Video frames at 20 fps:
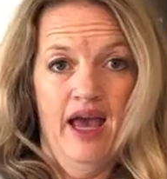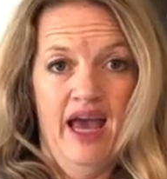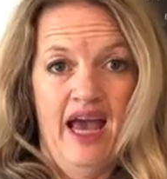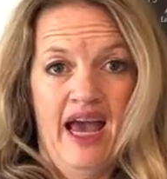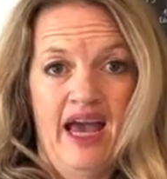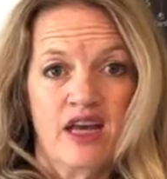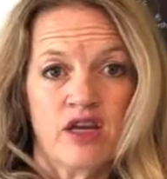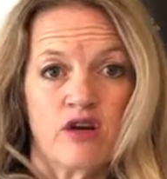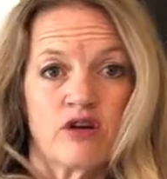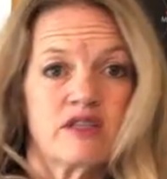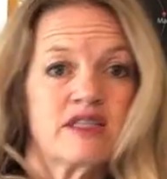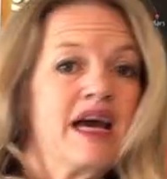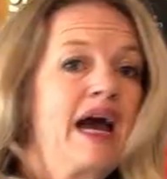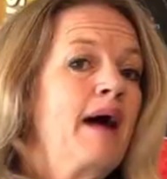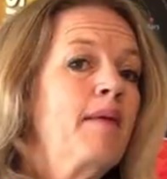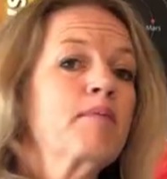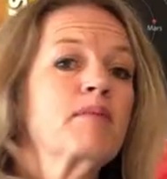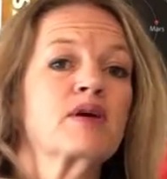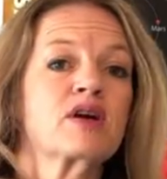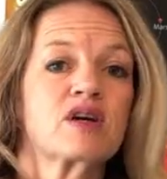and your
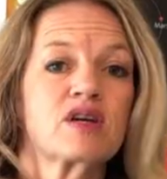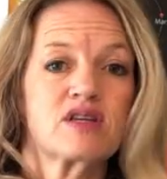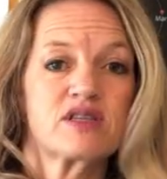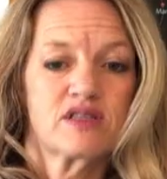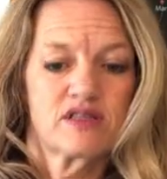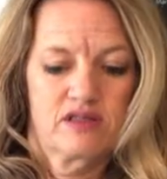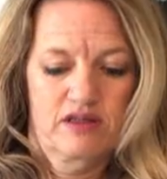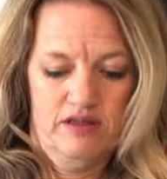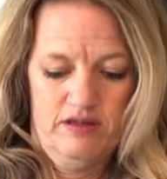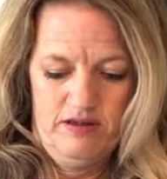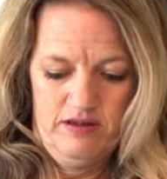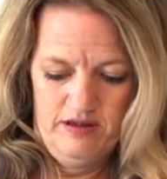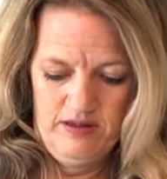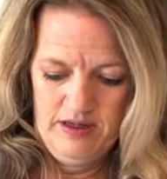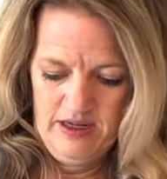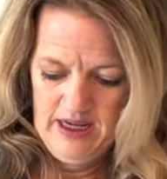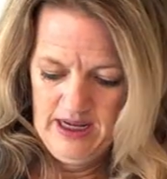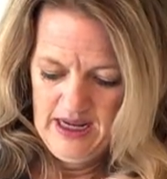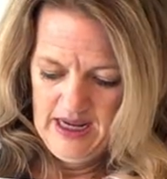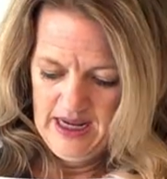tappers
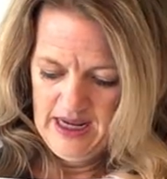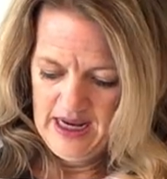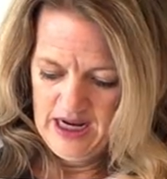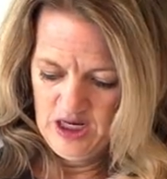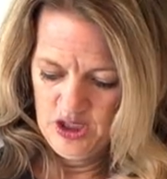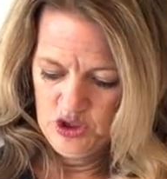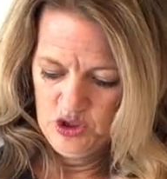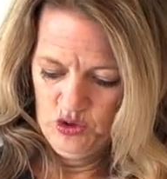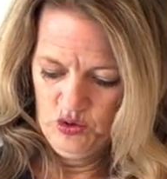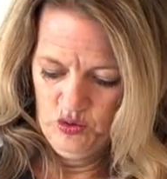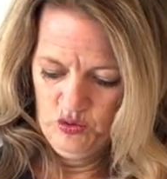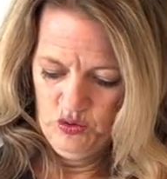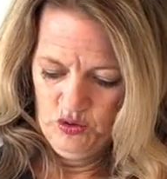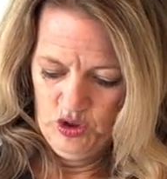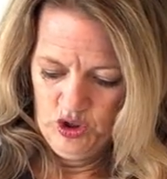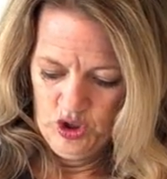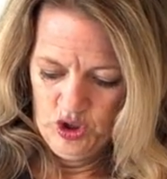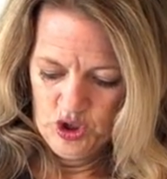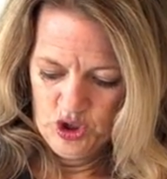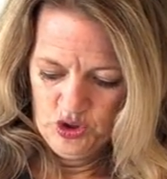and do
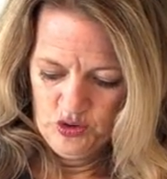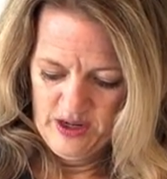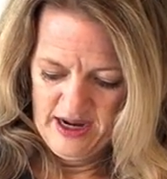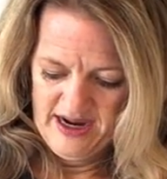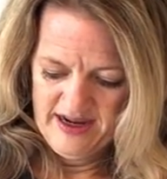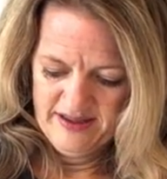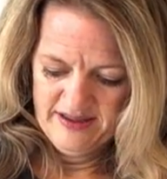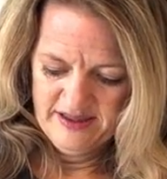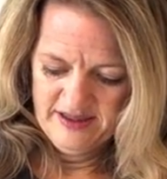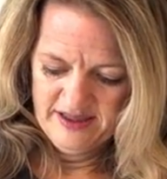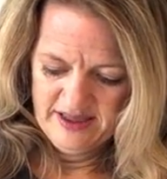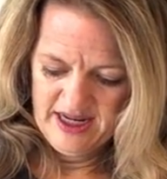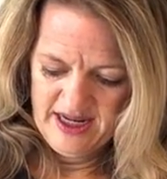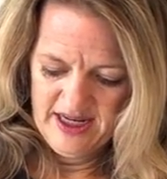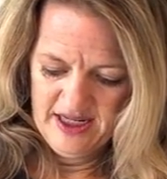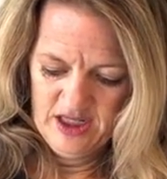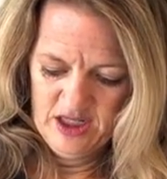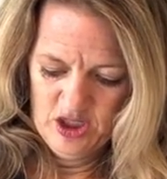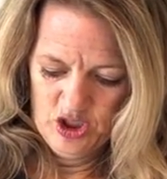trace it,